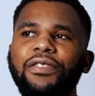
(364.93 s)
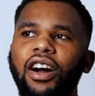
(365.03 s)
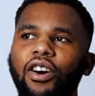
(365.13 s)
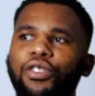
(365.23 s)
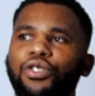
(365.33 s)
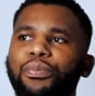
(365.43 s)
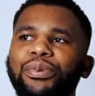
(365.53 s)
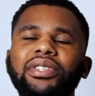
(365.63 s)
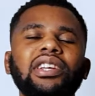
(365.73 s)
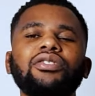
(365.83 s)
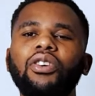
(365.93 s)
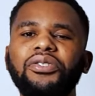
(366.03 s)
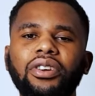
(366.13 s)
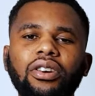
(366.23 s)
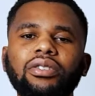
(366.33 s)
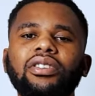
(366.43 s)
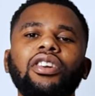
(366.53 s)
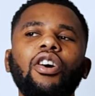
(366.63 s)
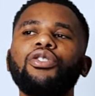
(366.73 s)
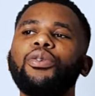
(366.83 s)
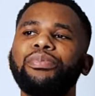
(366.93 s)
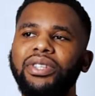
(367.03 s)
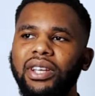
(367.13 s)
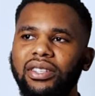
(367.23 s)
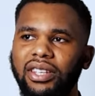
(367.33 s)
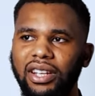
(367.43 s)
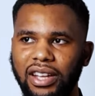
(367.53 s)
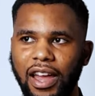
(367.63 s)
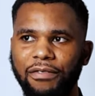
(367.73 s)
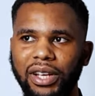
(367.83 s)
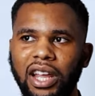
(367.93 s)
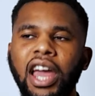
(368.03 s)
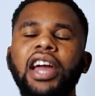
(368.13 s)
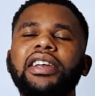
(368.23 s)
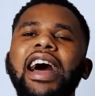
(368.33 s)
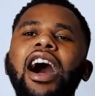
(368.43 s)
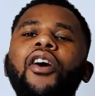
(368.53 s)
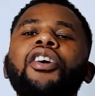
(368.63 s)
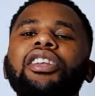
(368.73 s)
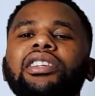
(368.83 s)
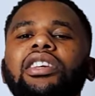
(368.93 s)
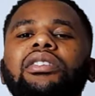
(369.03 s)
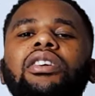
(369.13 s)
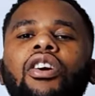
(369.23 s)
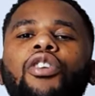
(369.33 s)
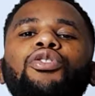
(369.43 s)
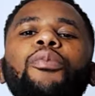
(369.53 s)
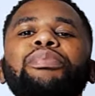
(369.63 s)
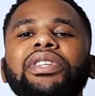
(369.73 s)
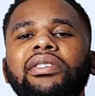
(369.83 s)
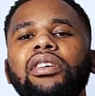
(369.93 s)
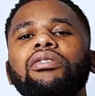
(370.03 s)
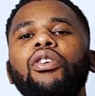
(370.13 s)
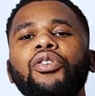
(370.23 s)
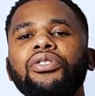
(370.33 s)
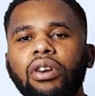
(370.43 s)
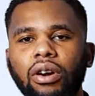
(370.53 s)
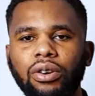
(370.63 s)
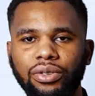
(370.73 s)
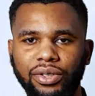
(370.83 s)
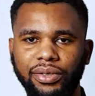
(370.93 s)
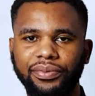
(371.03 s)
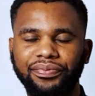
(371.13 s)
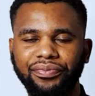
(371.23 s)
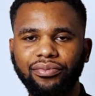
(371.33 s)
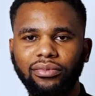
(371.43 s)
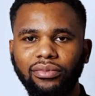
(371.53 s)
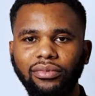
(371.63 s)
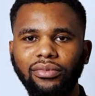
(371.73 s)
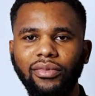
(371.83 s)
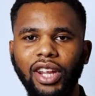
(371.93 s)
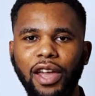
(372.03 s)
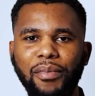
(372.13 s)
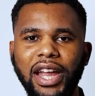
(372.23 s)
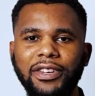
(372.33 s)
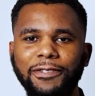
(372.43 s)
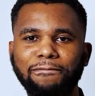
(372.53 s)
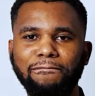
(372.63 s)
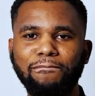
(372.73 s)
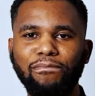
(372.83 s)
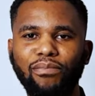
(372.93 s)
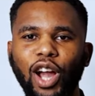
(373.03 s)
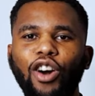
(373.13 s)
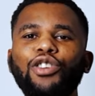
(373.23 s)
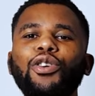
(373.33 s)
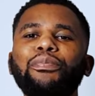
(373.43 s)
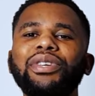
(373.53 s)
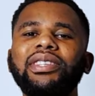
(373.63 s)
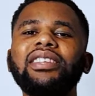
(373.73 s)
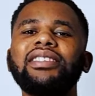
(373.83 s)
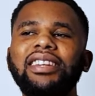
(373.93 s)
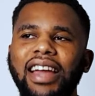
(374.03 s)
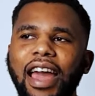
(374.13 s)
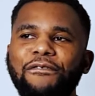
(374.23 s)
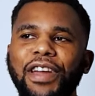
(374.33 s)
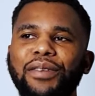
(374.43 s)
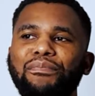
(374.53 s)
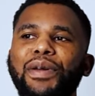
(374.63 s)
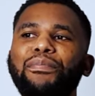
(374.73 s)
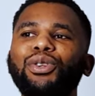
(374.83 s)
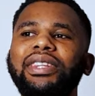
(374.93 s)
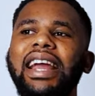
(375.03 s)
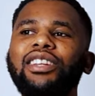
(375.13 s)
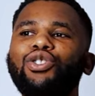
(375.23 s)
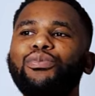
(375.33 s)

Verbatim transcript: a hundred percent on earth and hundred percent in heaven. Now, this hundred percent on earth, amen. 100% in heaven, people tend to